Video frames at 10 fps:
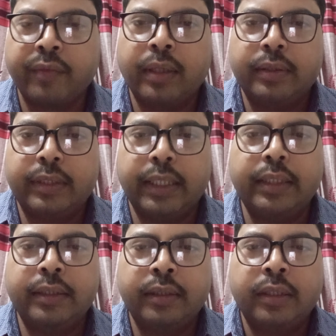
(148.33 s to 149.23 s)

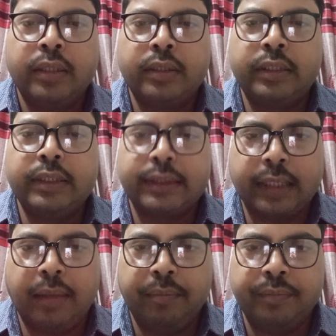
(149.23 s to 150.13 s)
then this
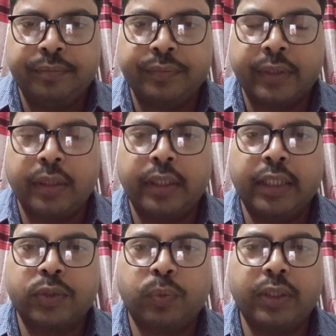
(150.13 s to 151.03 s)
sum
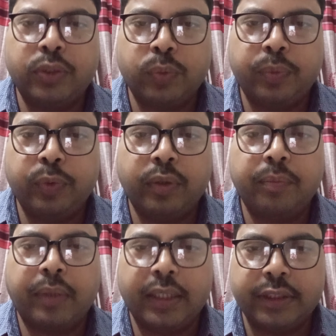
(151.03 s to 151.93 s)
x1 into p1
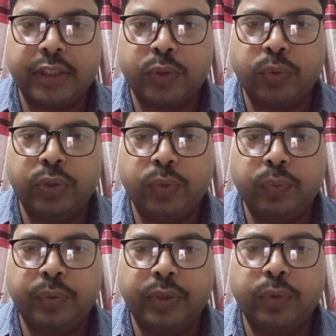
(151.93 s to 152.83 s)
plus x2 into
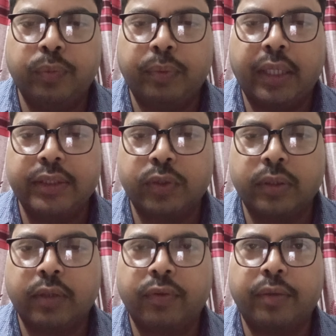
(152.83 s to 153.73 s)
p2 plus all
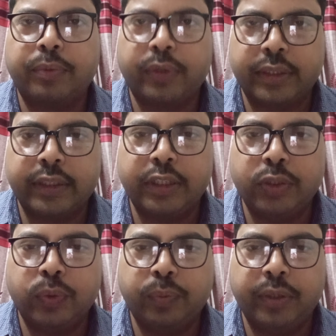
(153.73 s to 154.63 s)
the way up to xn
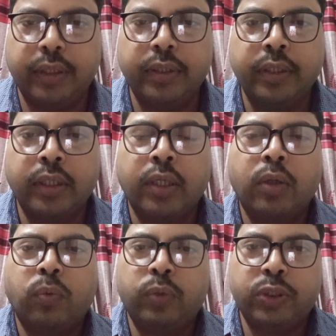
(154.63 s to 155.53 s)
into pn,
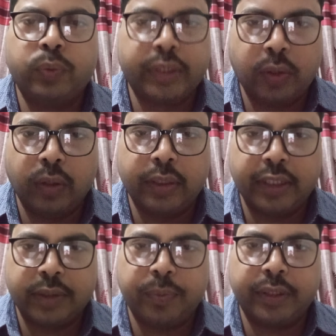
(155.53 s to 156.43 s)
which we call the
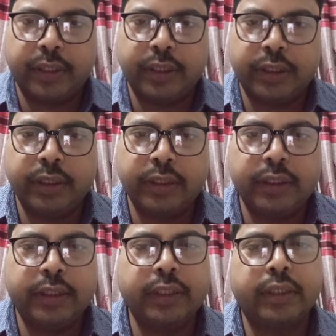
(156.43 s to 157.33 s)
expectation,
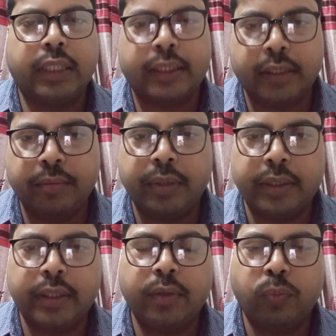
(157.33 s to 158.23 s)
this is nothing
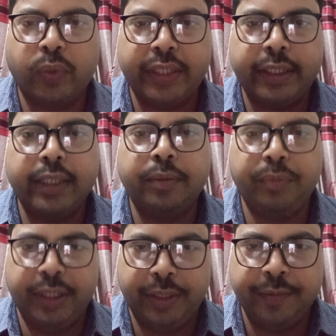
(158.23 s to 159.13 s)
but the weighted
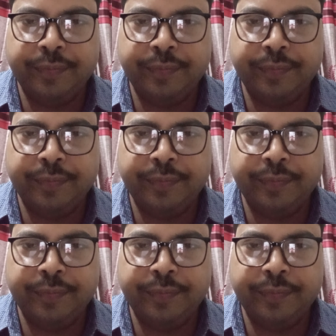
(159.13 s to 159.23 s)
mean